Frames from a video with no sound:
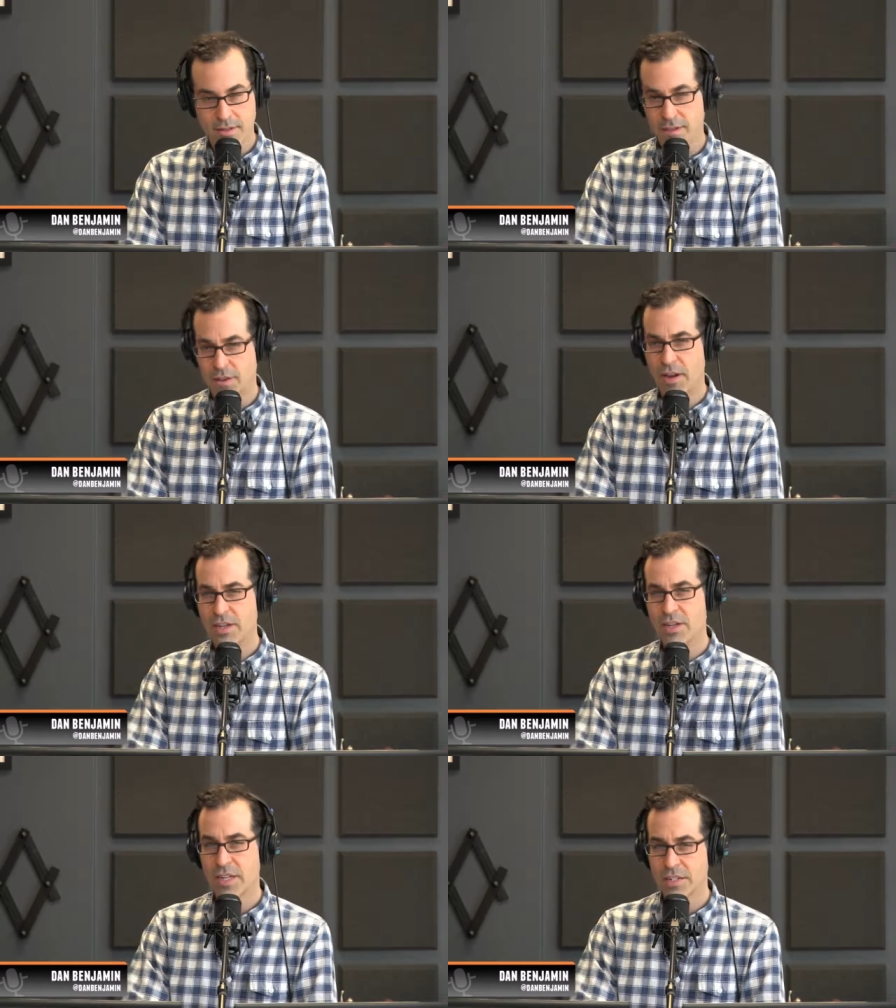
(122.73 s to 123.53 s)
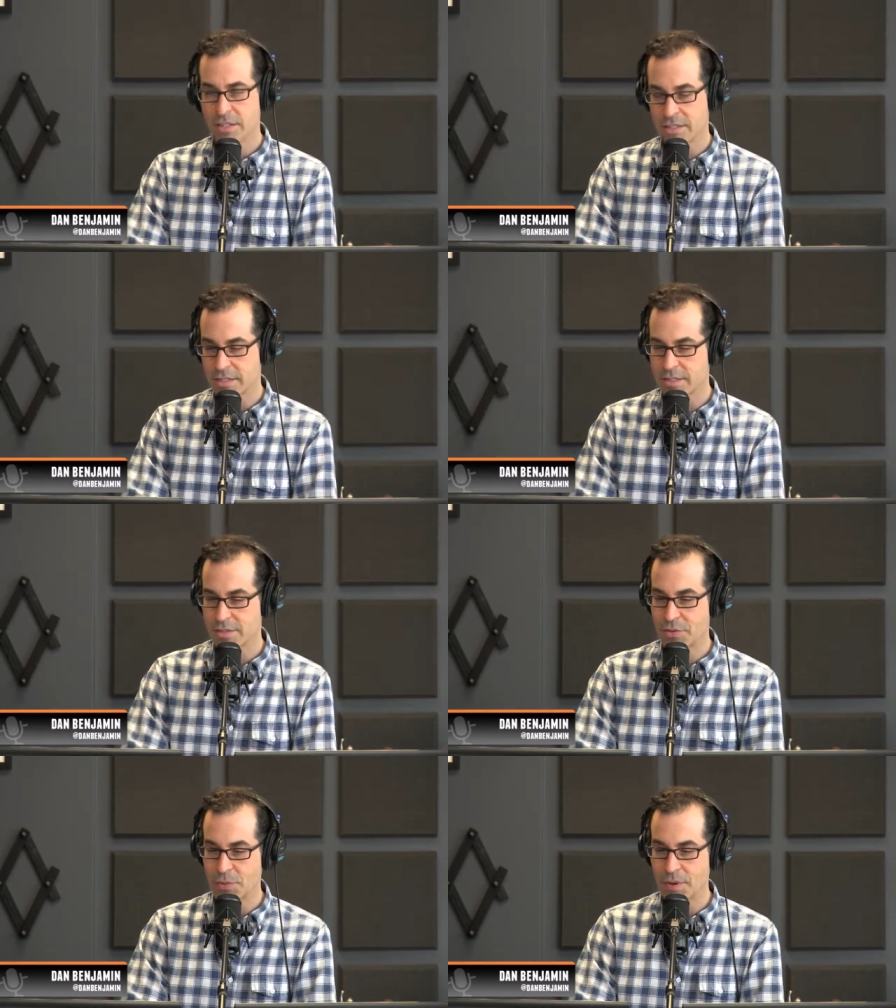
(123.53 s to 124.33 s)
Congratulations
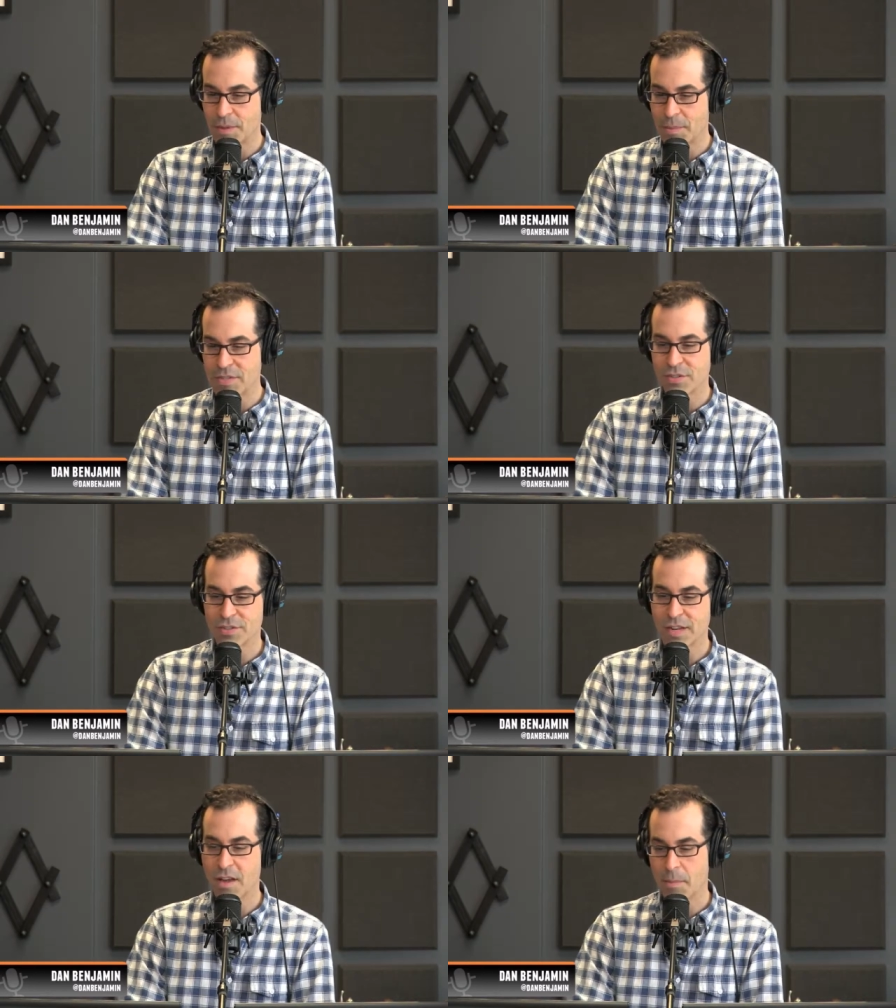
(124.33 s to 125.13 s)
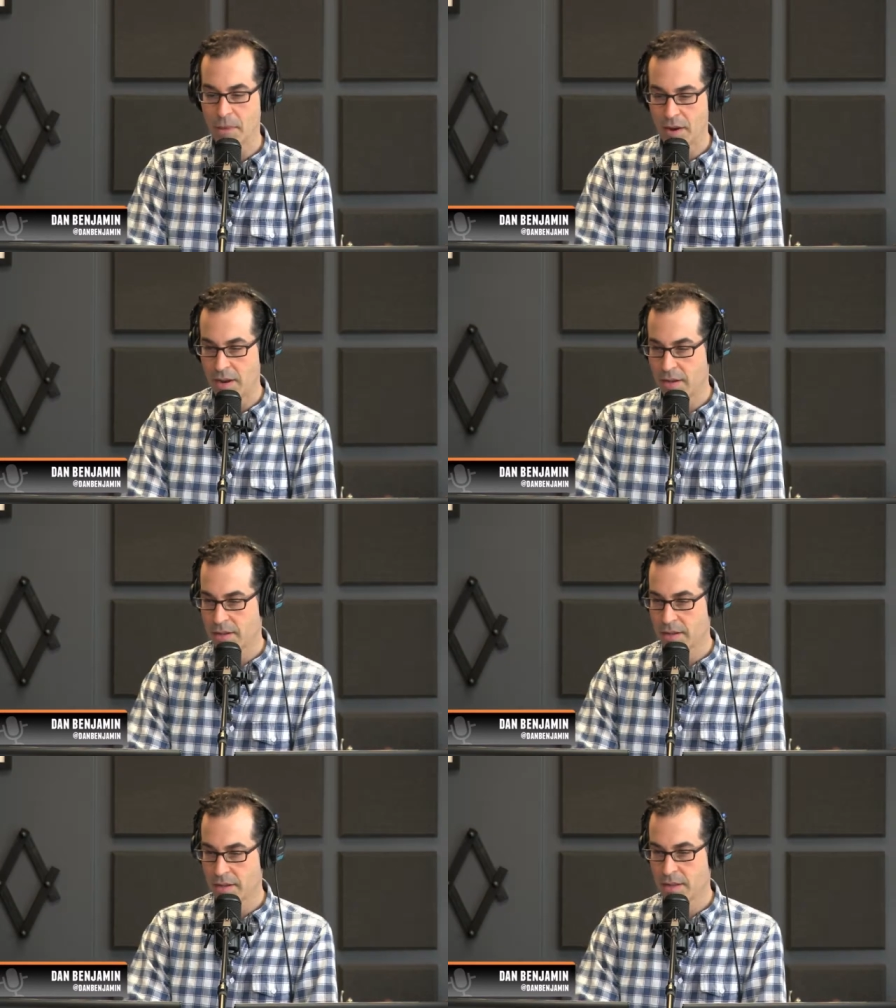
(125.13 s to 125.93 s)
to Mr. Tom Merritt
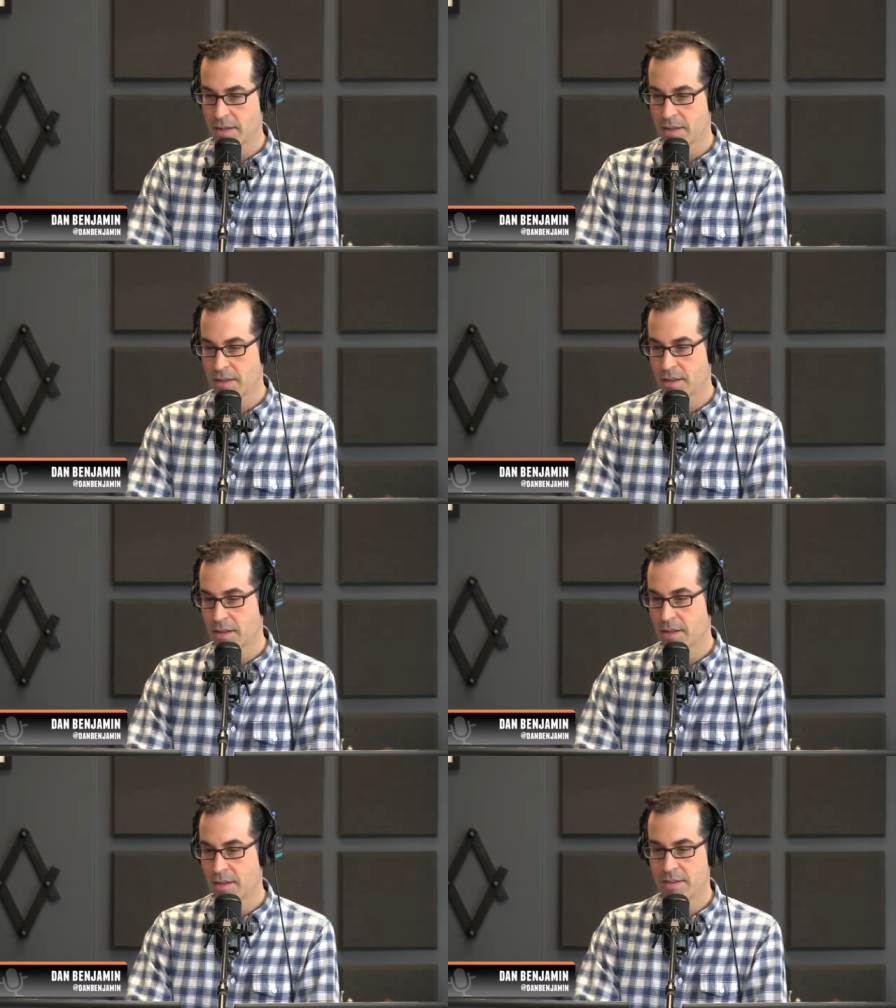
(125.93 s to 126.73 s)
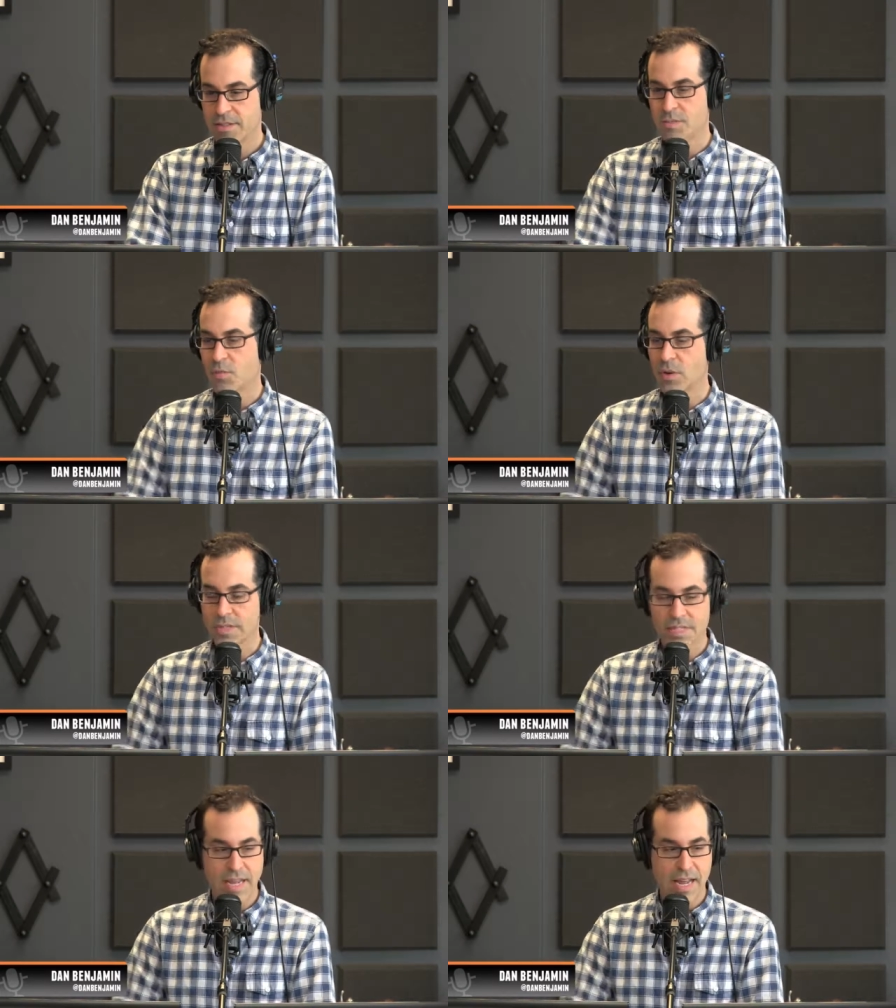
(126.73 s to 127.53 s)
and his
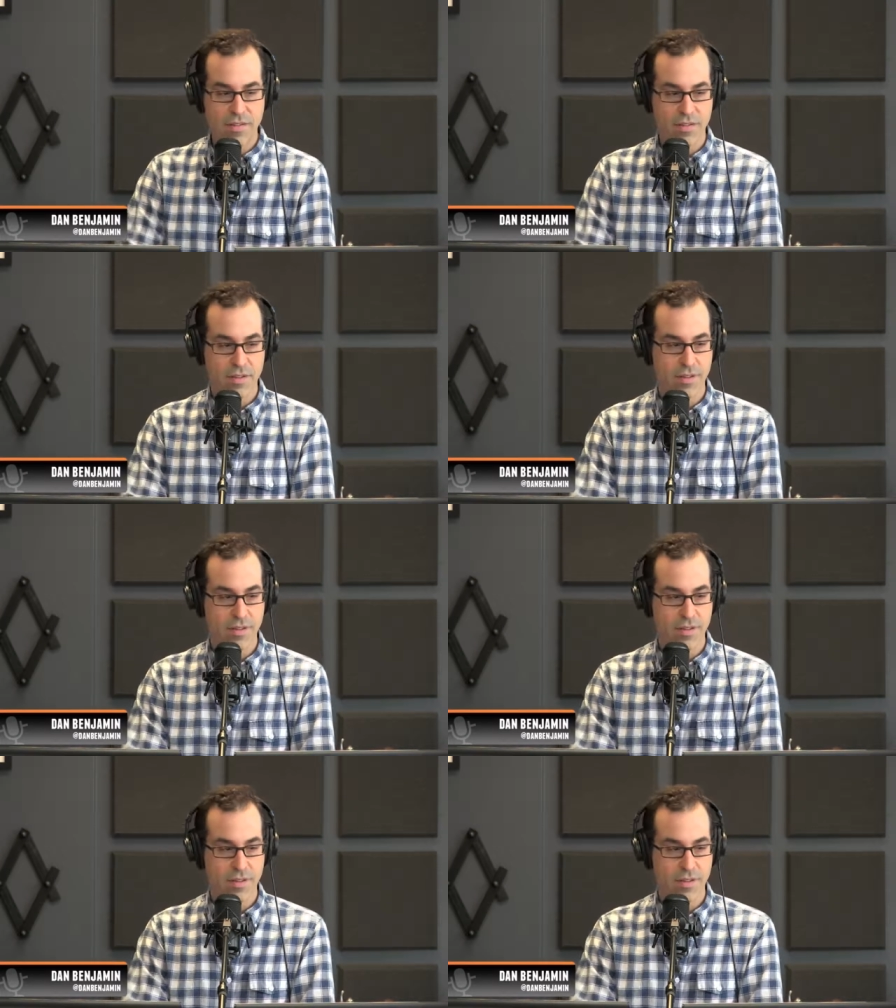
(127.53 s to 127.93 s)
support staff